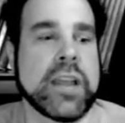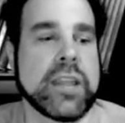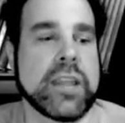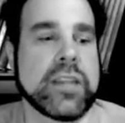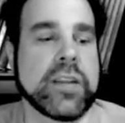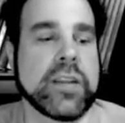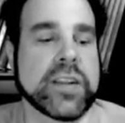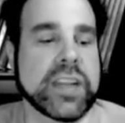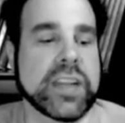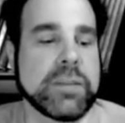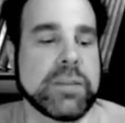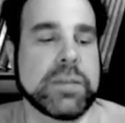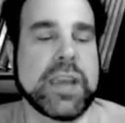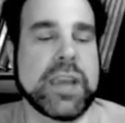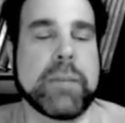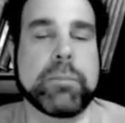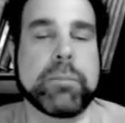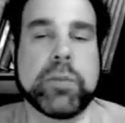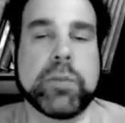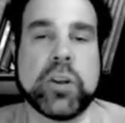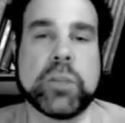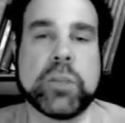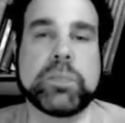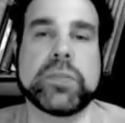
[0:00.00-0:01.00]
there can be a
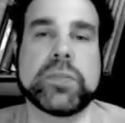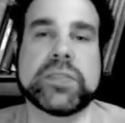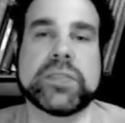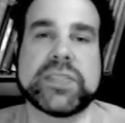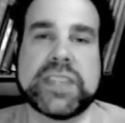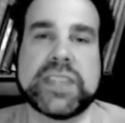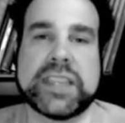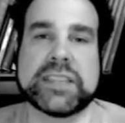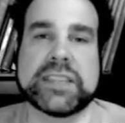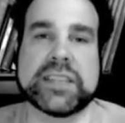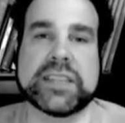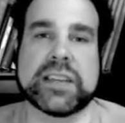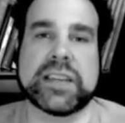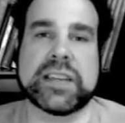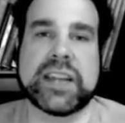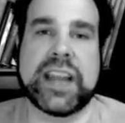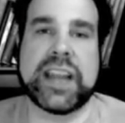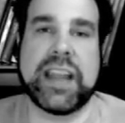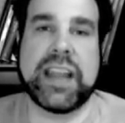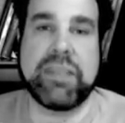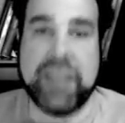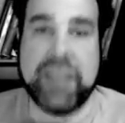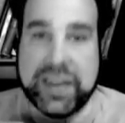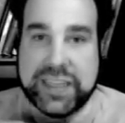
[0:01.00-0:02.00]
purple Caesar
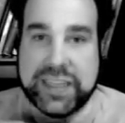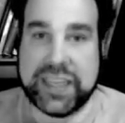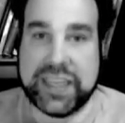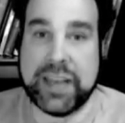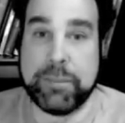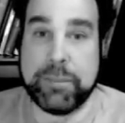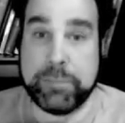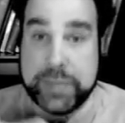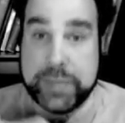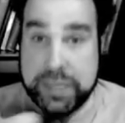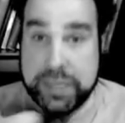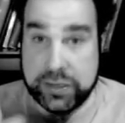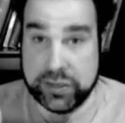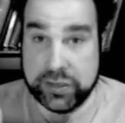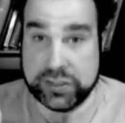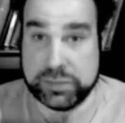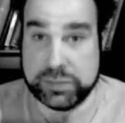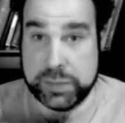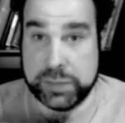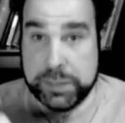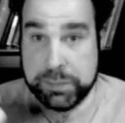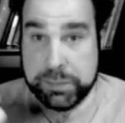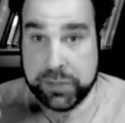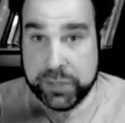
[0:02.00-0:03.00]
in that he appears to
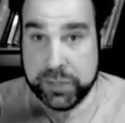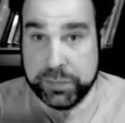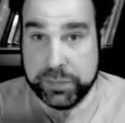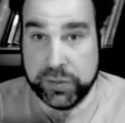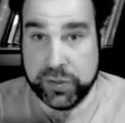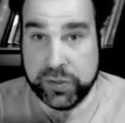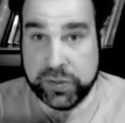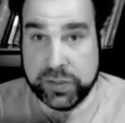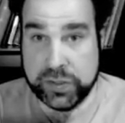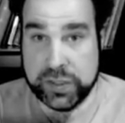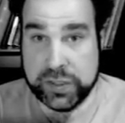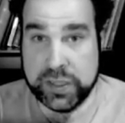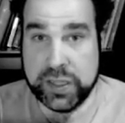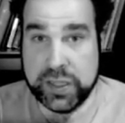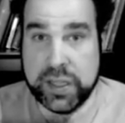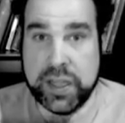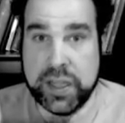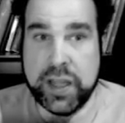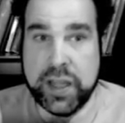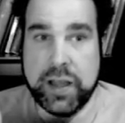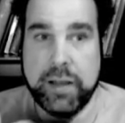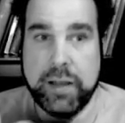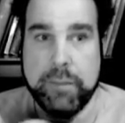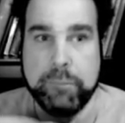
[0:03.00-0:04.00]
be purple,
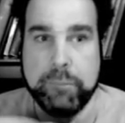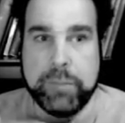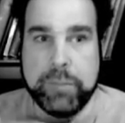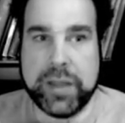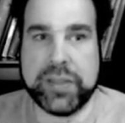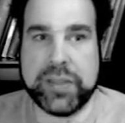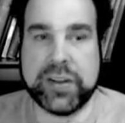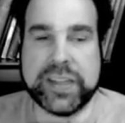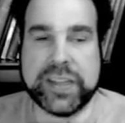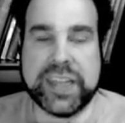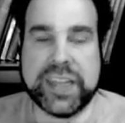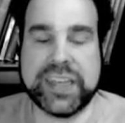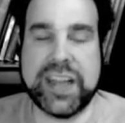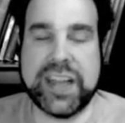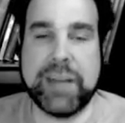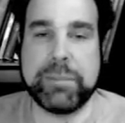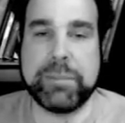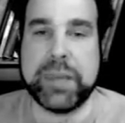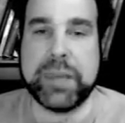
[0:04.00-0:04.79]
but there cannot be